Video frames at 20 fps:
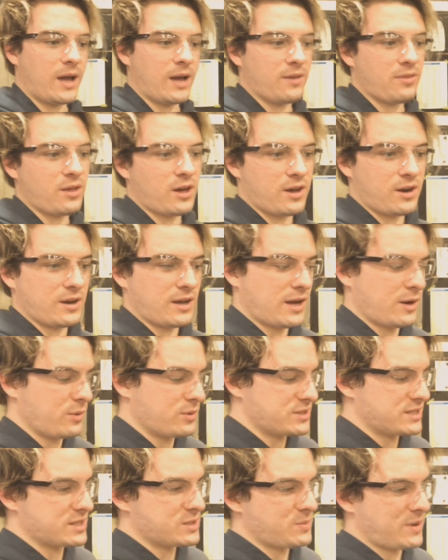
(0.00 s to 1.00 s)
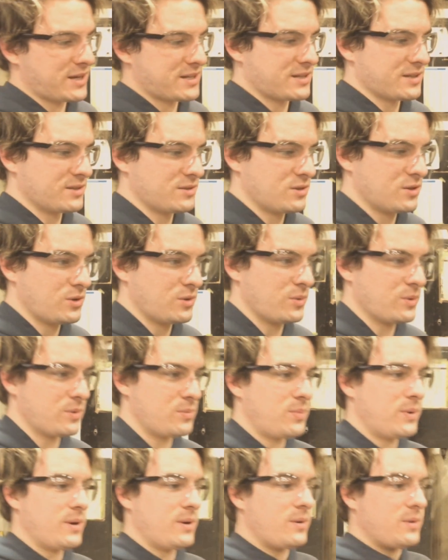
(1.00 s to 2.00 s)
thought I was expecting, we'd
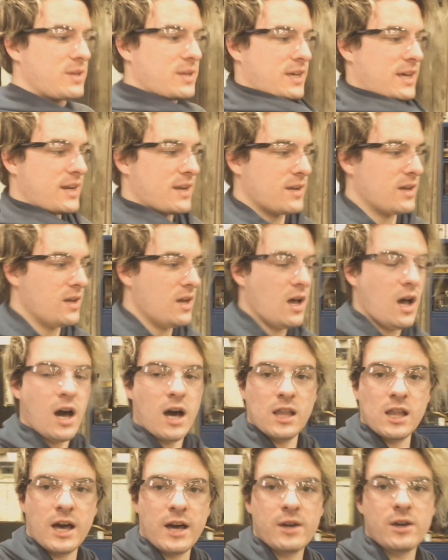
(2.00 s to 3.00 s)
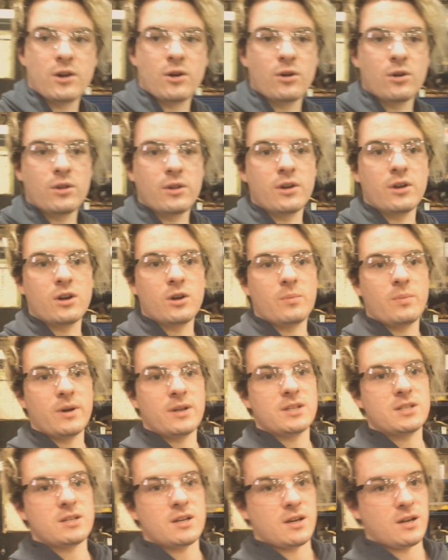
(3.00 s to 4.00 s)
be able to get it a lot earlier,
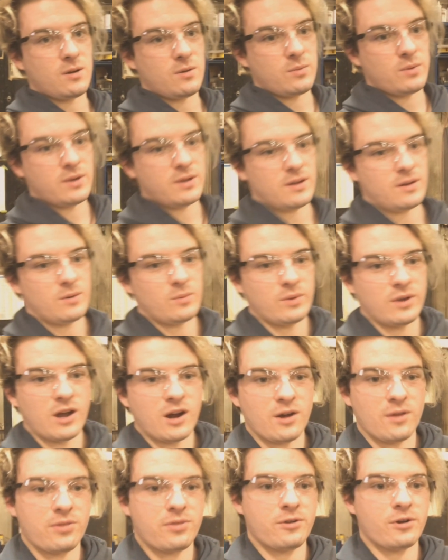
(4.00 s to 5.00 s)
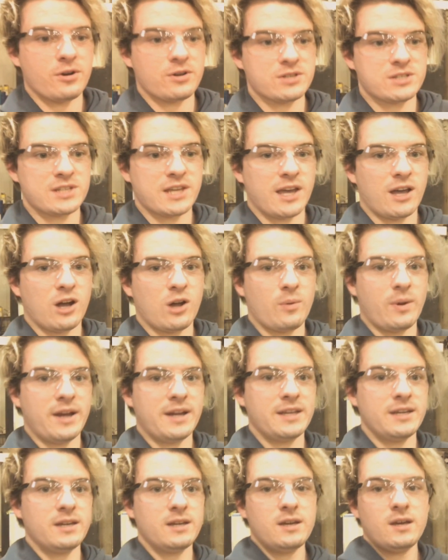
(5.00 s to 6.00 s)
but we are Thursday
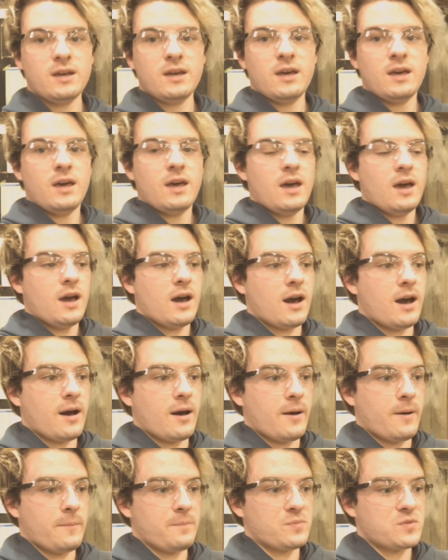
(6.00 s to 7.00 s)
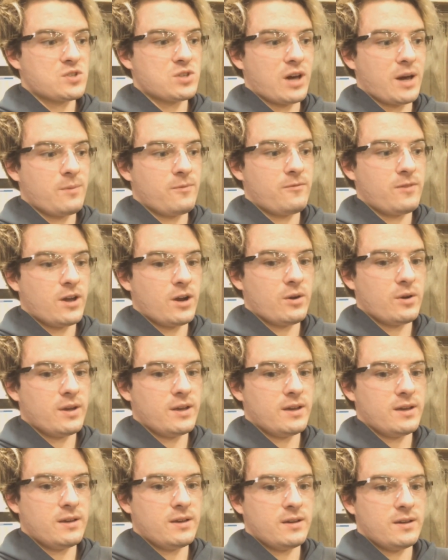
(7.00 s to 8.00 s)
already. So I'm
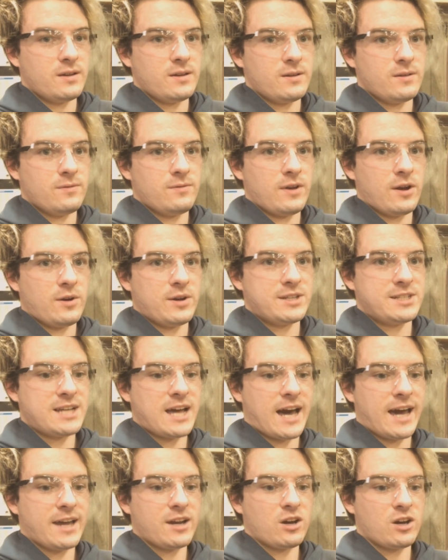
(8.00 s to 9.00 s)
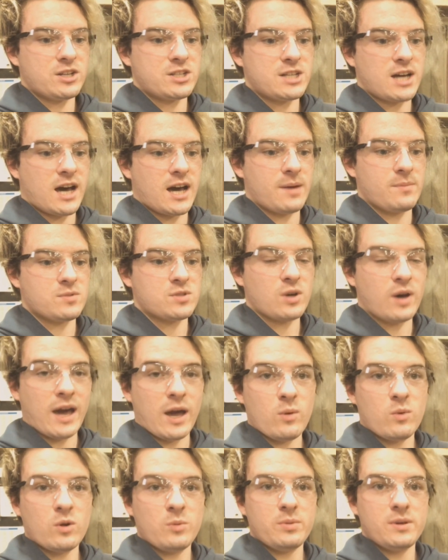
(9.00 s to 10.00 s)
very, very tight on time. So I
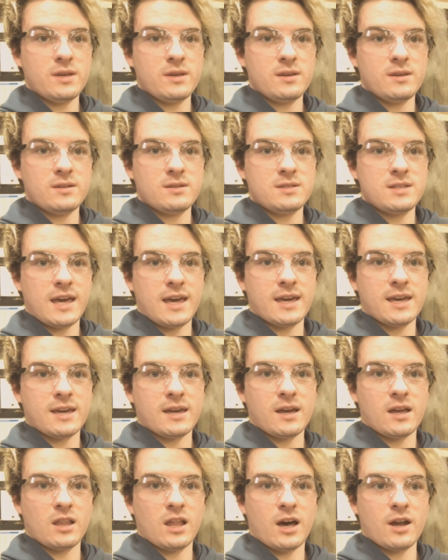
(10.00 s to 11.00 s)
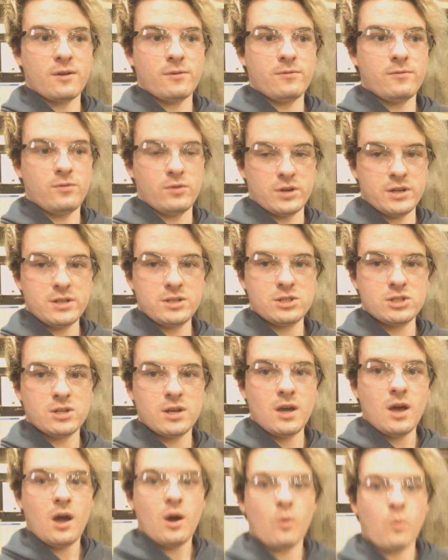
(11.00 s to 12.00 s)
will be taking a lot of footage
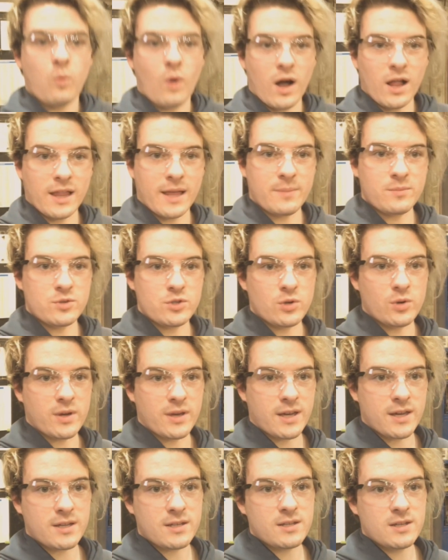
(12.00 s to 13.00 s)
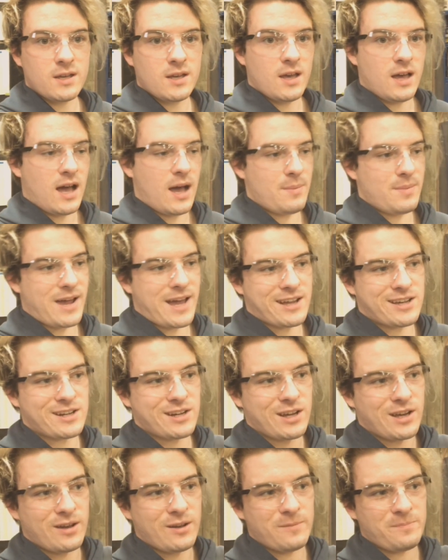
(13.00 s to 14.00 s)
while I'm doing it. I'm not
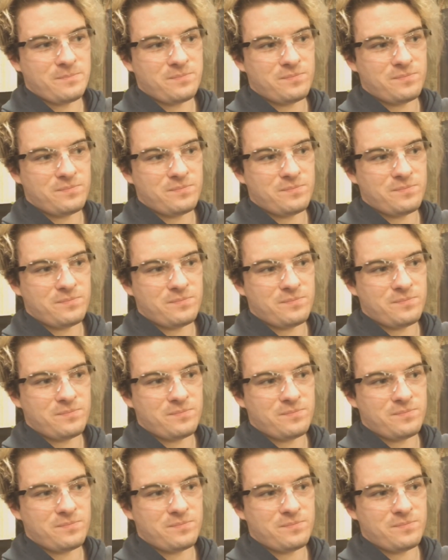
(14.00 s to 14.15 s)
gonna